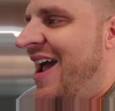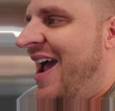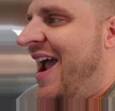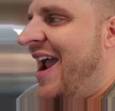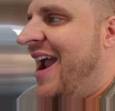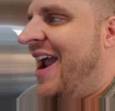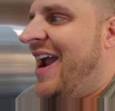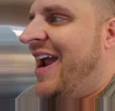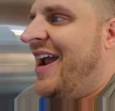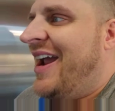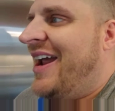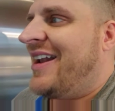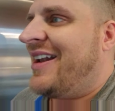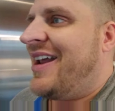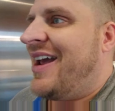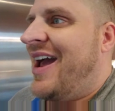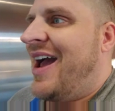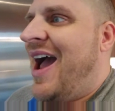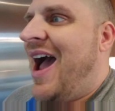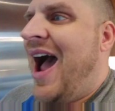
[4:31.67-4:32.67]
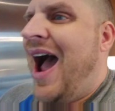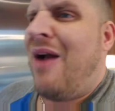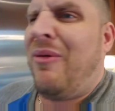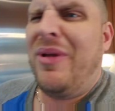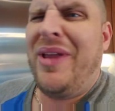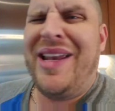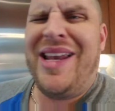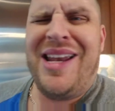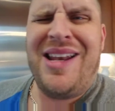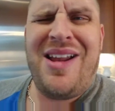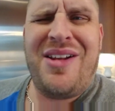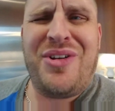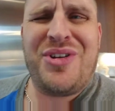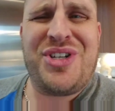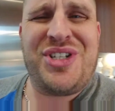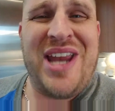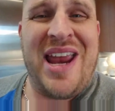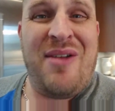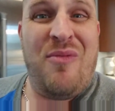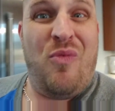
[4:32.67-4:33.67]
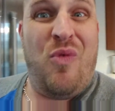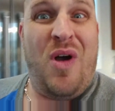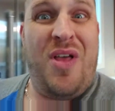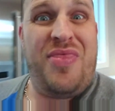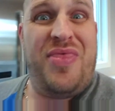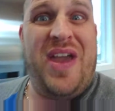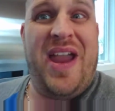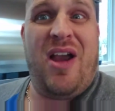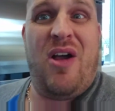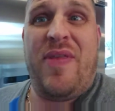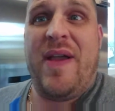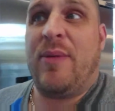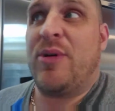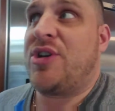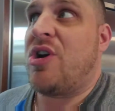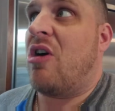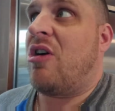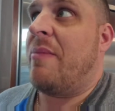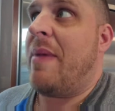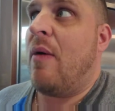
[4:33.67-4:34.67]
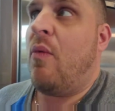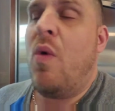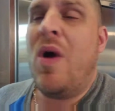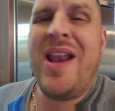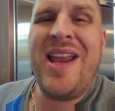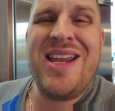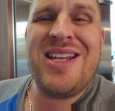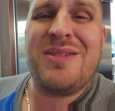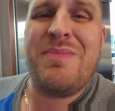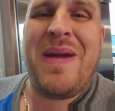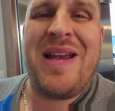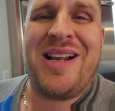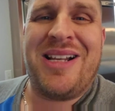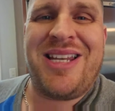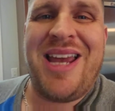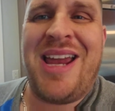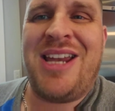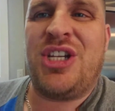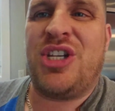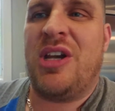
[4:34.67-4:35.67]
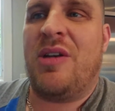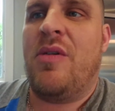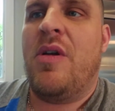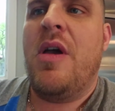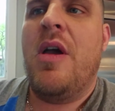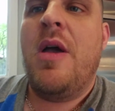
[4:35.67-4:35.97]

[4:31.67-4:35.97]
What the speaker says: and I really didn't understand what the hell they were talking about. What is meditation?